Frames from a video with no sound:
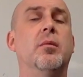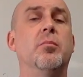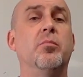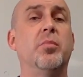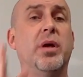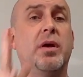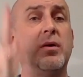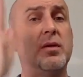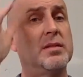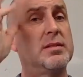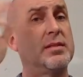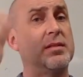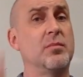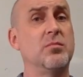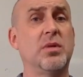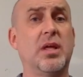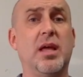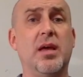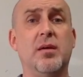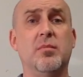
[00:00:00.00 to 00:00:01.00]
Parents
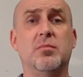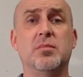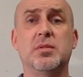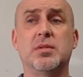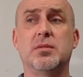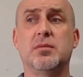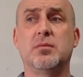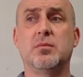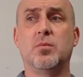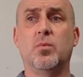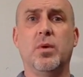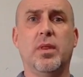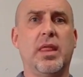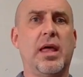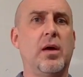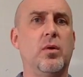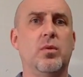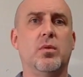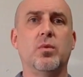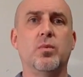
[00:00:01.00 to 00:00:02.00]
sometimes,
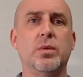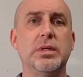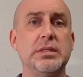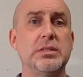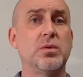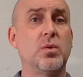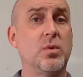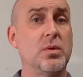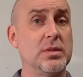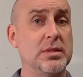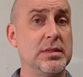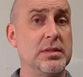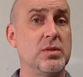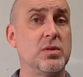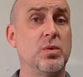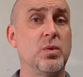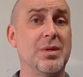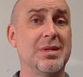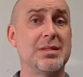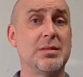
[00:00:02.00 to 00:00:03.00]
without the resources
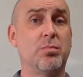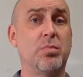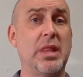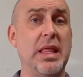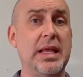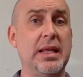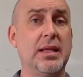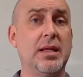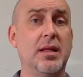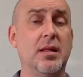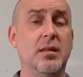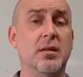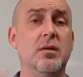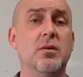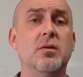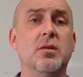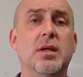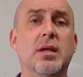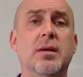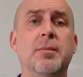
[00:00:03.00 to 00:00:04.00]
to explain
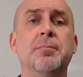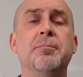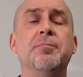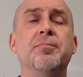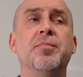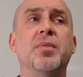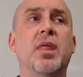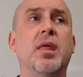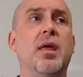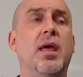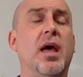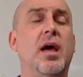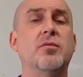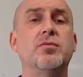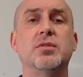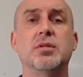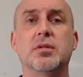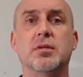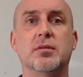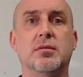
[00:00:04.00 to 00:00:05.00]
clearly,
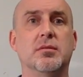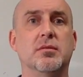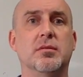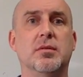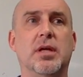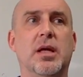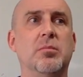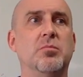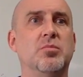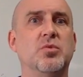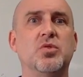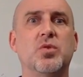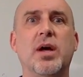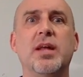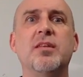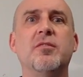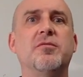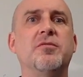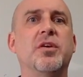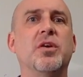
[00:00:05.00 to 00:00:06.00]
have to try
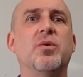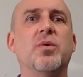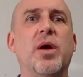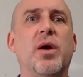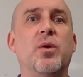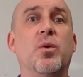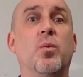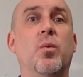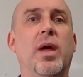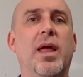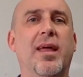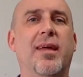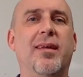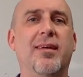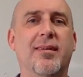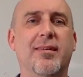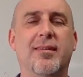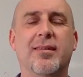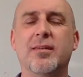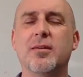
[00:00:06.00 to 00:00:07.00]
to figure out a way.
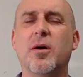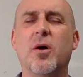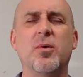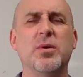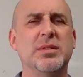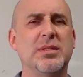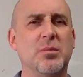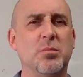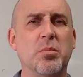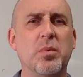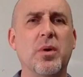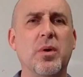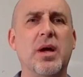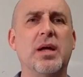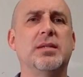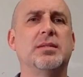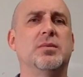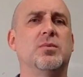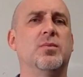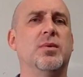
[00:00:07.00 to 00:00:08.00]
And I'm always
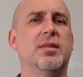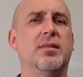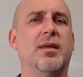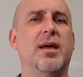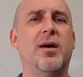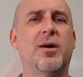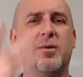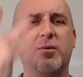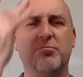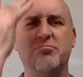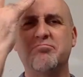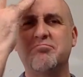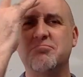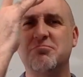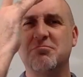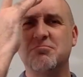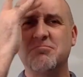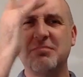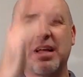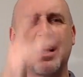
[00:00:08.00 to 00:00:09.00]
impressed with how
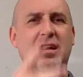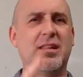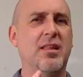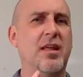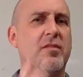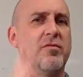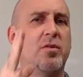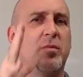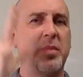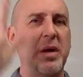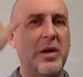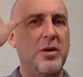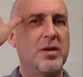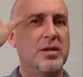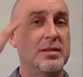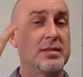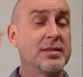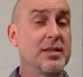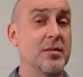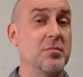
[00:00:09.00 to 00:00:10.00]
clever
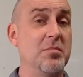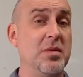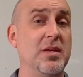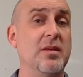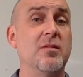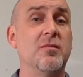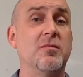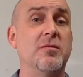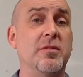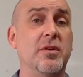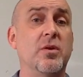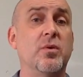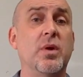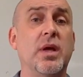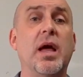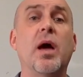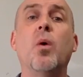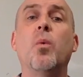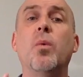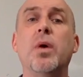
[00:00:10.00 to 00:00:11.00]
parents can be in
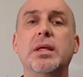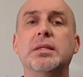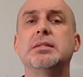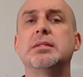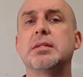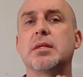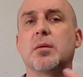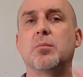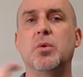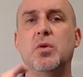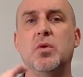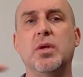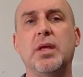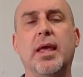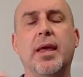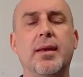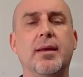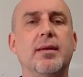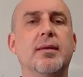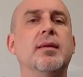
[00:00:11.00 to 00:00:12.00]
figuring out ways to
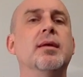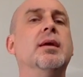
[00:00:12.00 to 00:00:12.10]
communicate it.